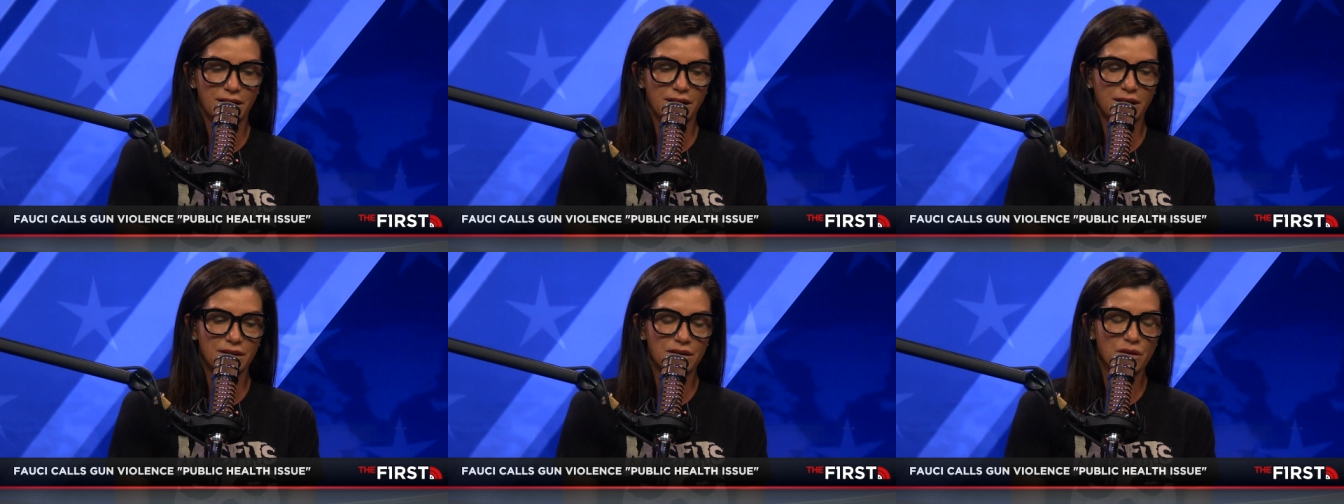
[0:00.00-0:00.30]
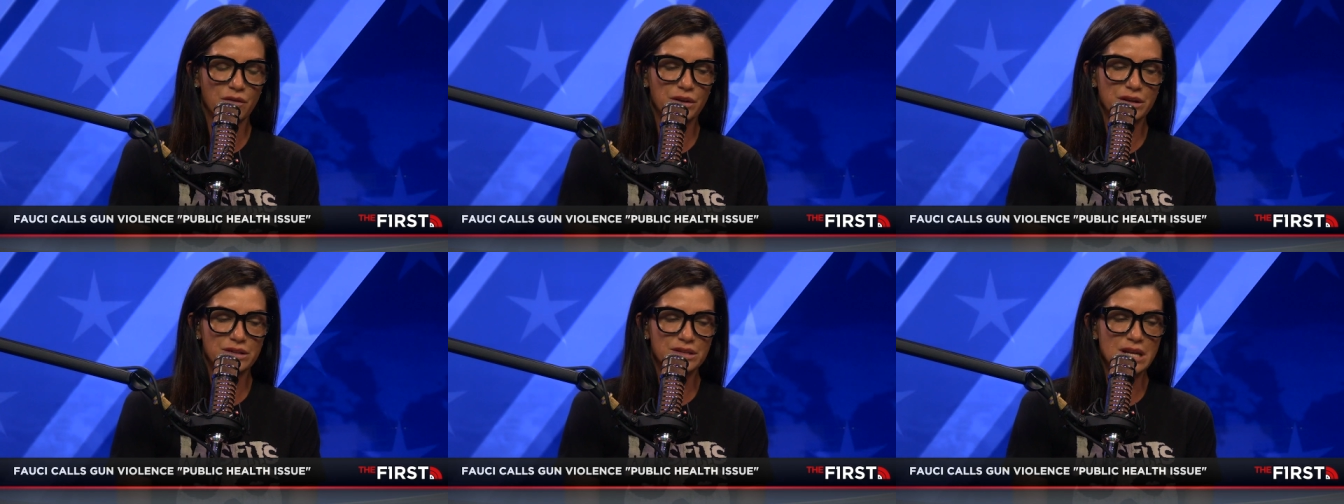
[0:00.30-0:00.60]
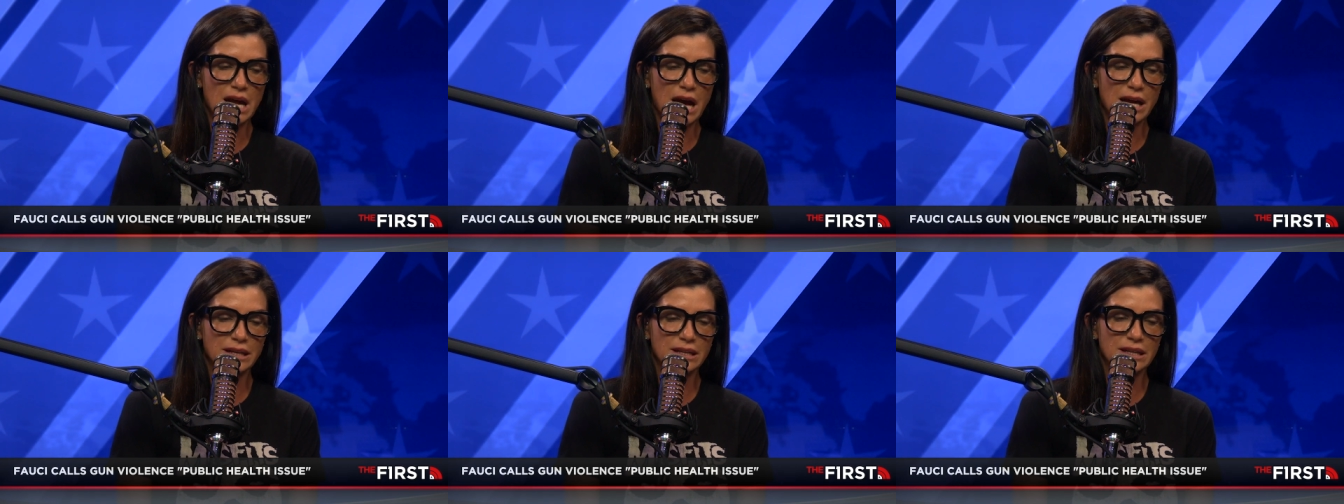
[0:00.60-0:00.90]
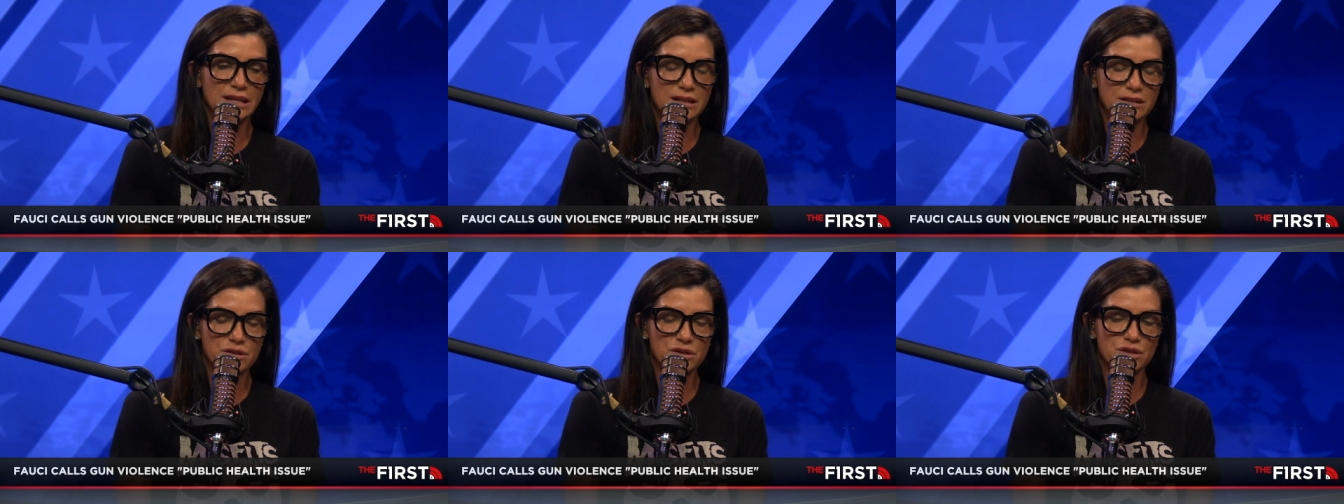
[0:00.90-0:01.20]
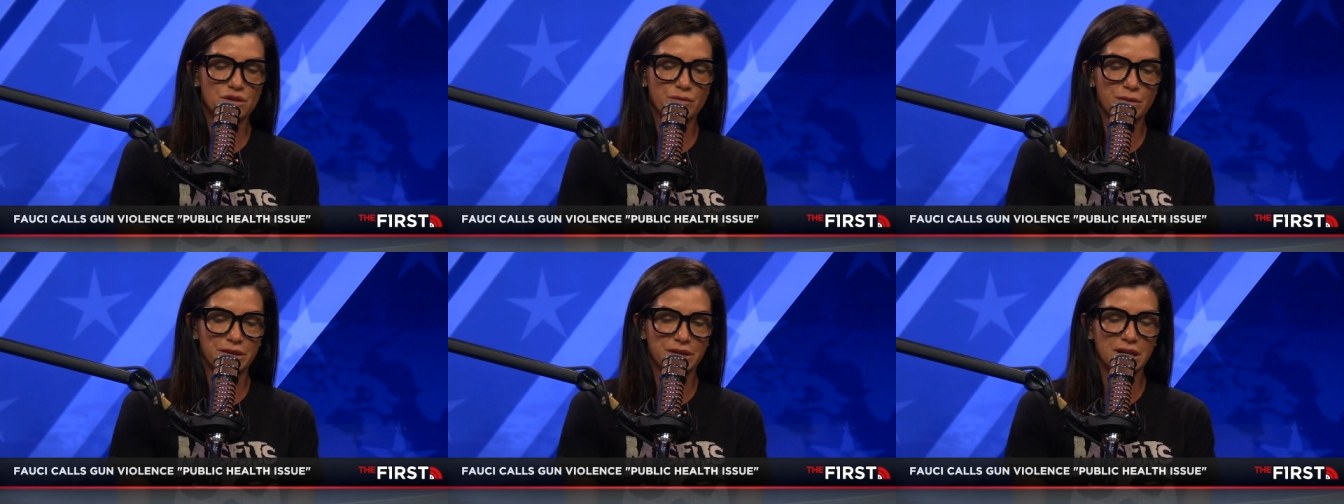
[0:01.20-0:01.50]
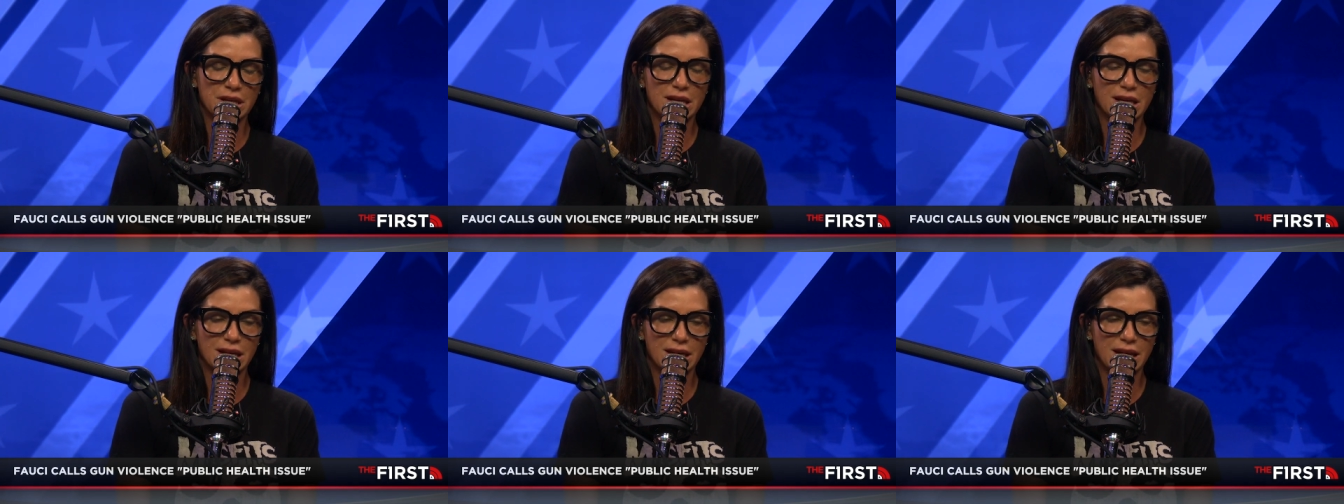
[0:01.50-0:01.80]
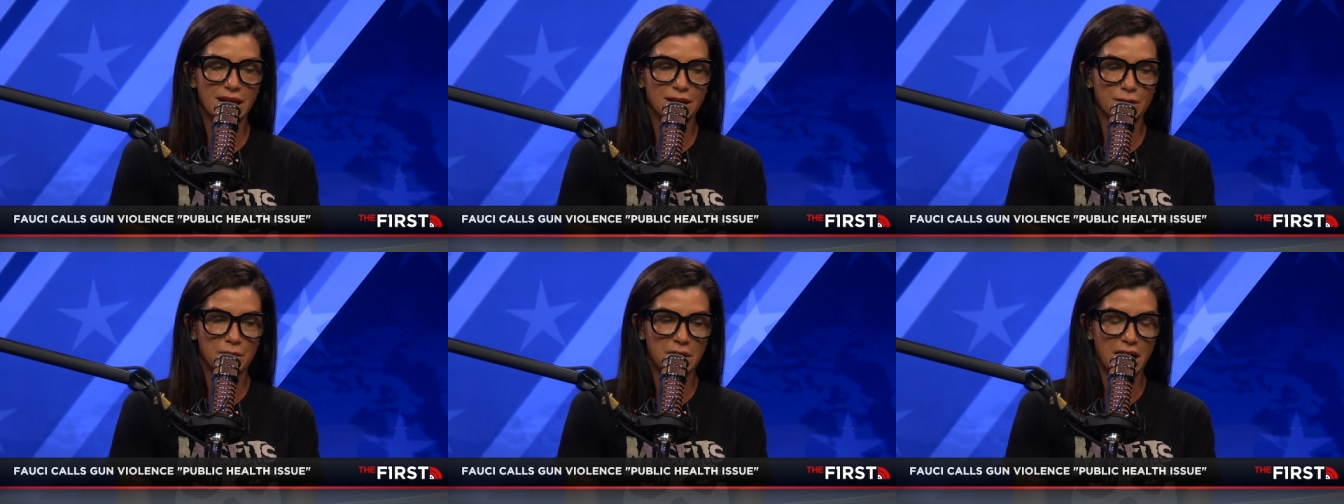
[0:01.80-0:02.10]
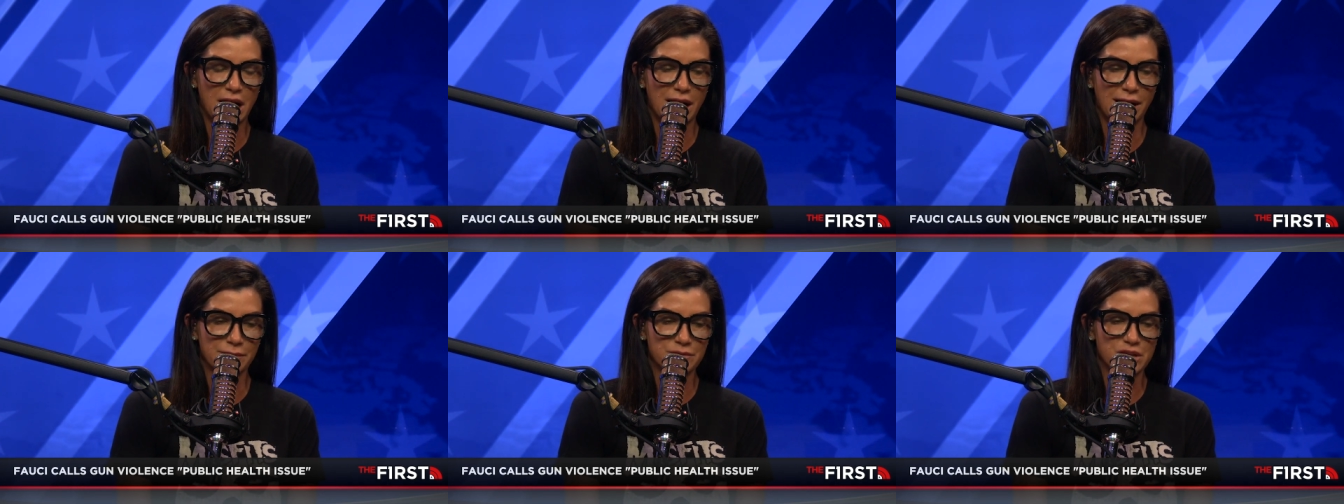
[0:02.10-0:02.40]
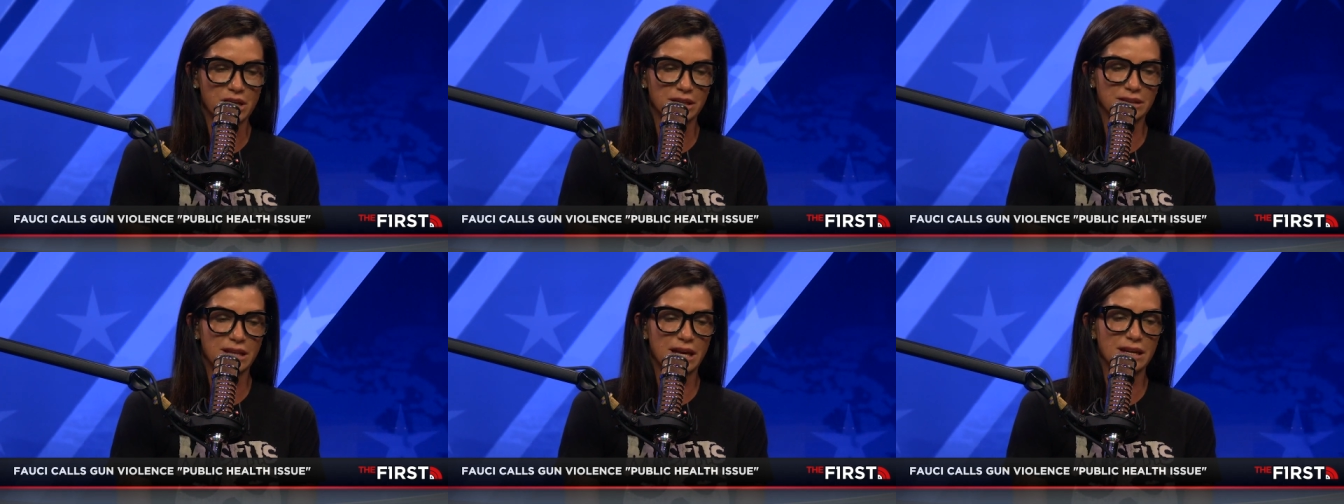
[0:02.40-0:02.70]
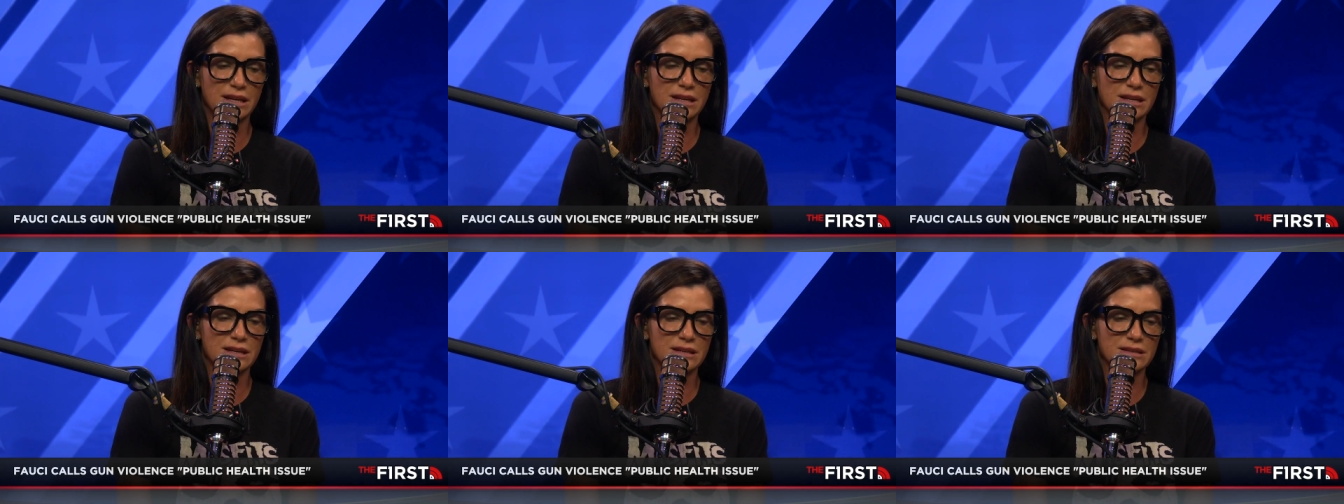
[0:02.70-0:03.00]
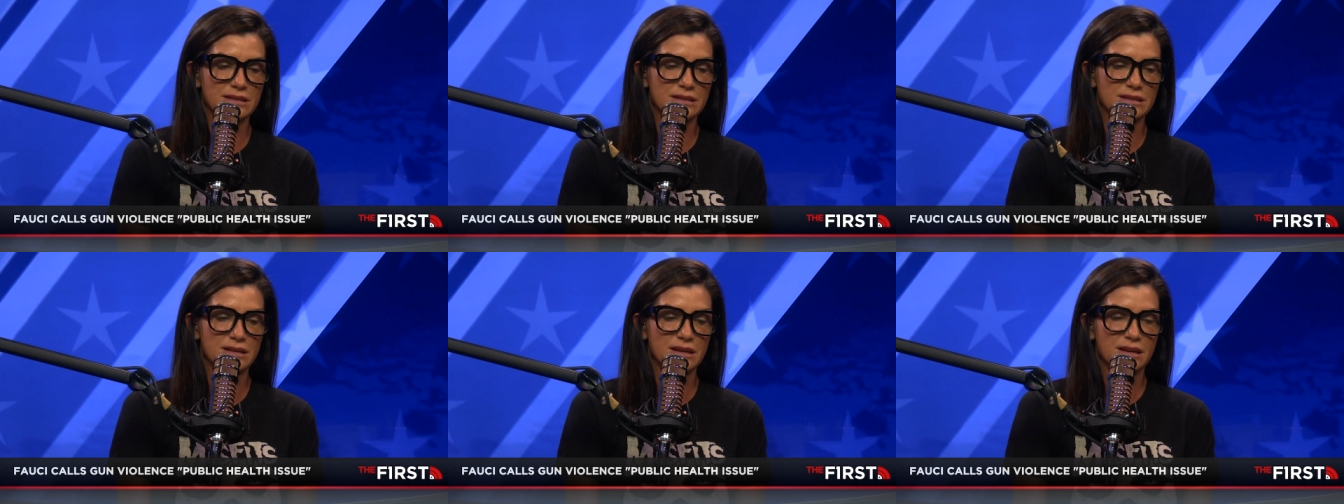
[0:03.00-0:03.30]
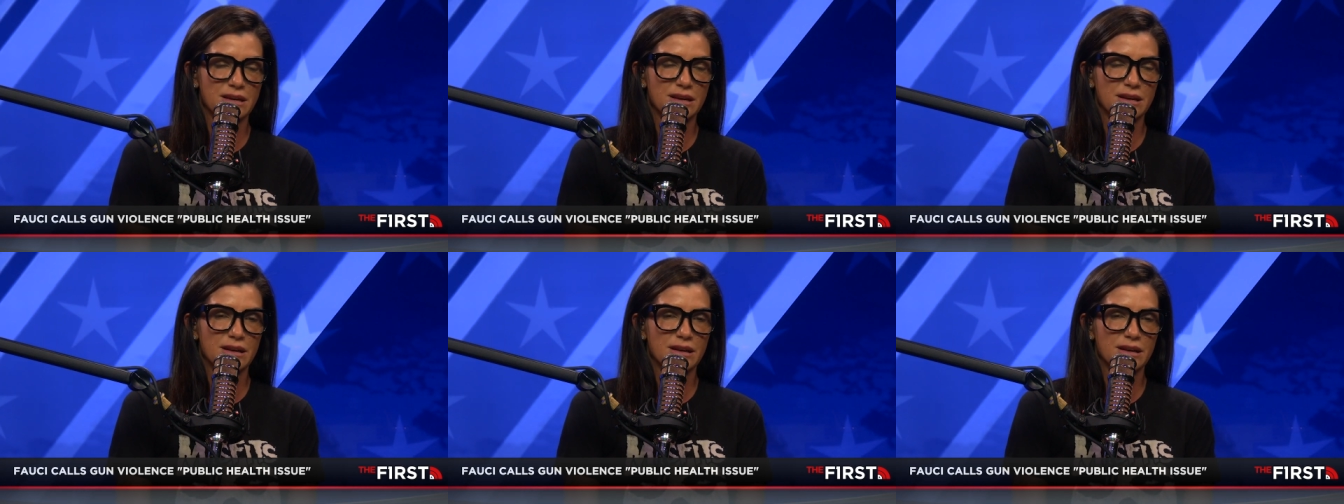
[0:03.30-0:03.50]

Now, there's not an issue with an inanimate object that is